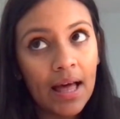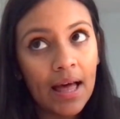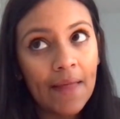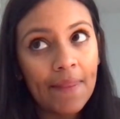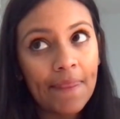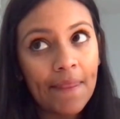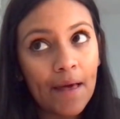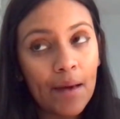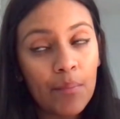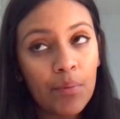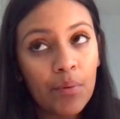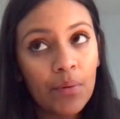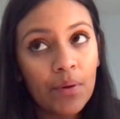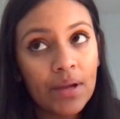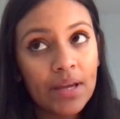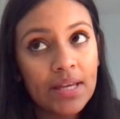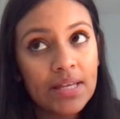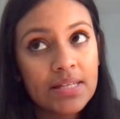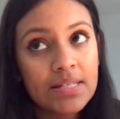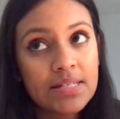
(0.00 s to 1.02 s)
at that
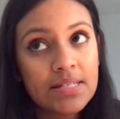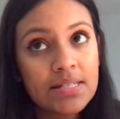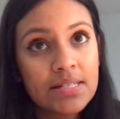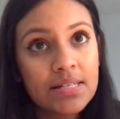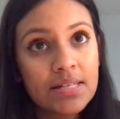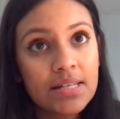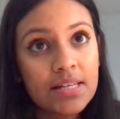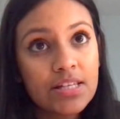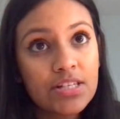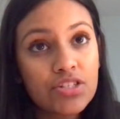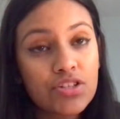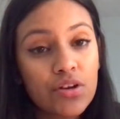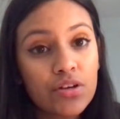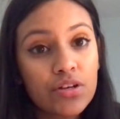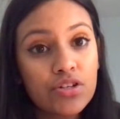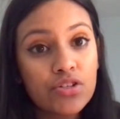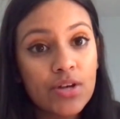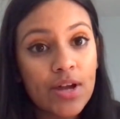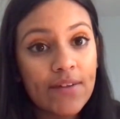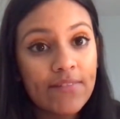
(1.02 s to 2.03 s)
point he
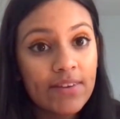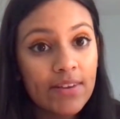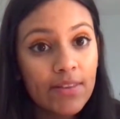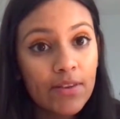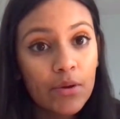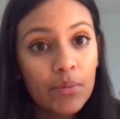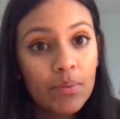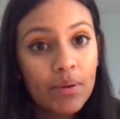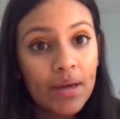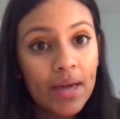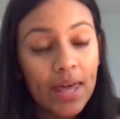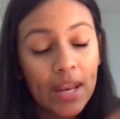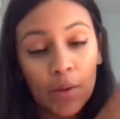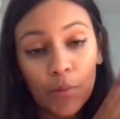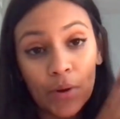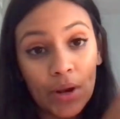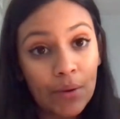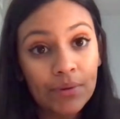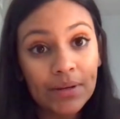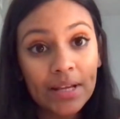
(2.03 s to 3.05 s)
started driving a little bit, and then
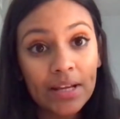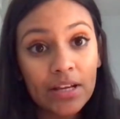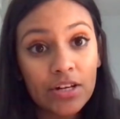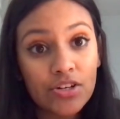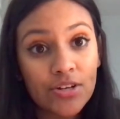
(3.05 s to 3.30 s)
when I would get a